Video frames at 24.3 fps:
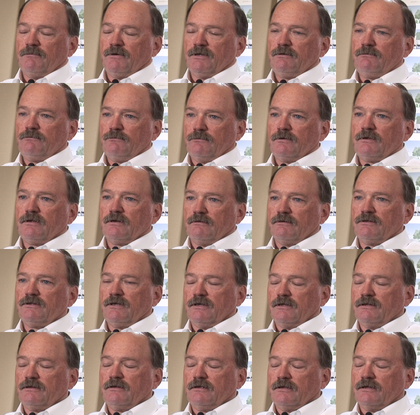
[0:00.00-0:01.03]
But
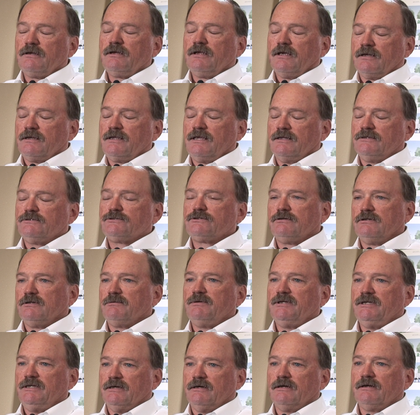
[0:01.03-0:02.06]
it can certainly
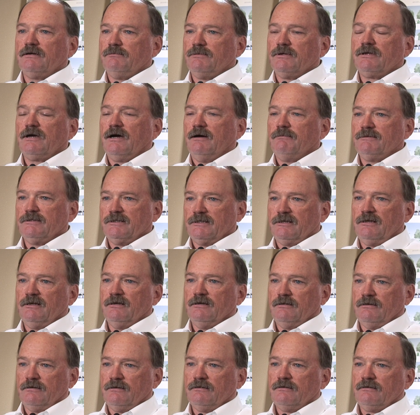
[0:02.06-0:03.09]
be done and be commonly
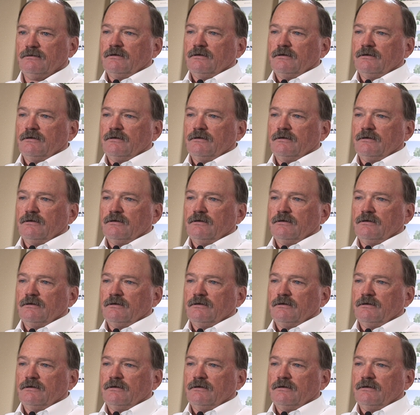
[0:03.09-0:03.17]
done.